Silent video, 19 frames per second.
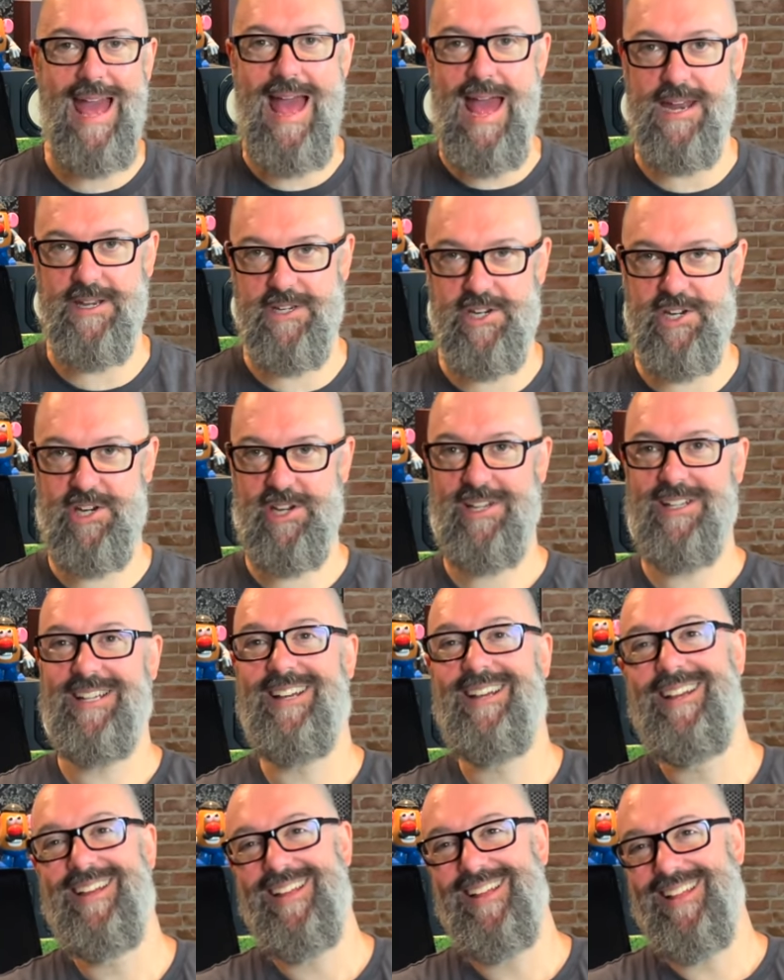edge
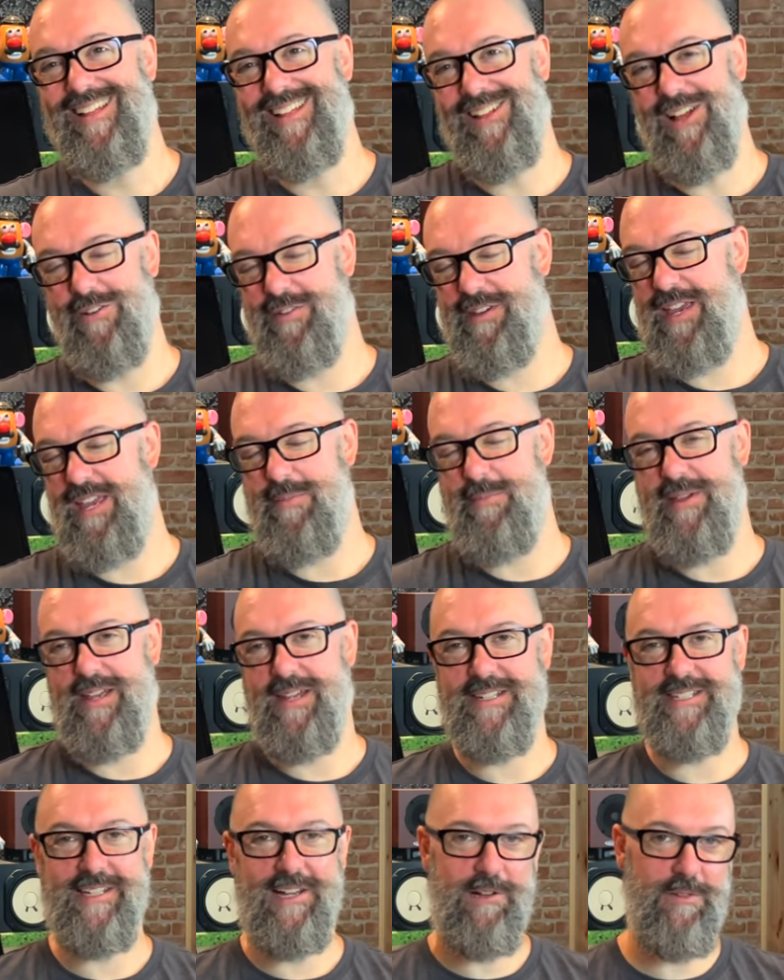of keeping
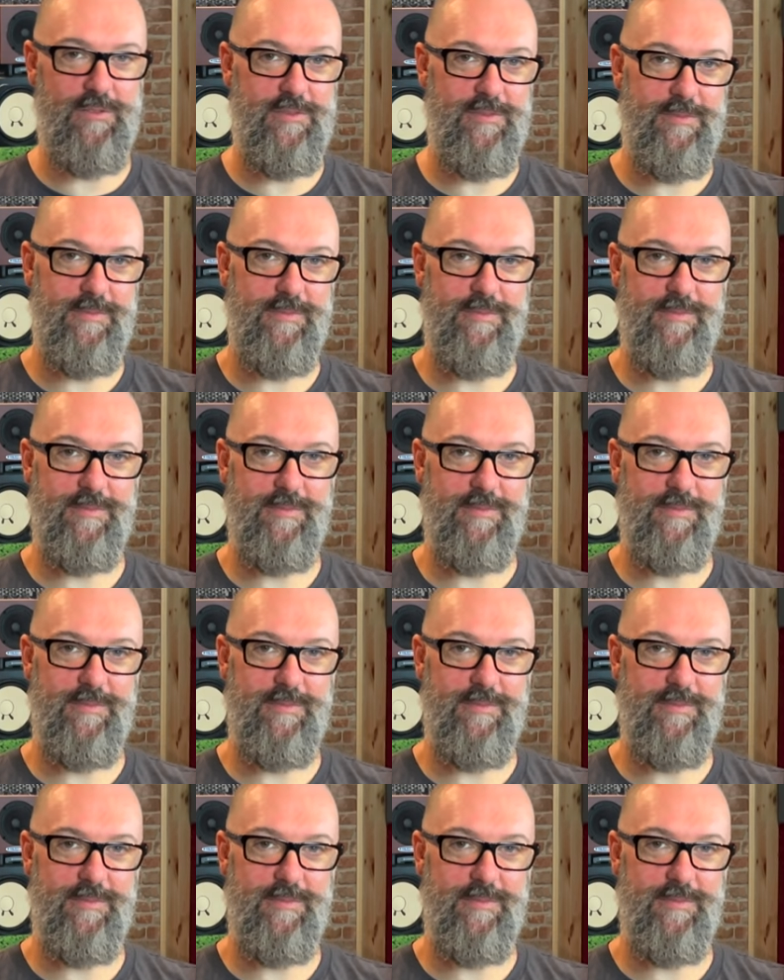itself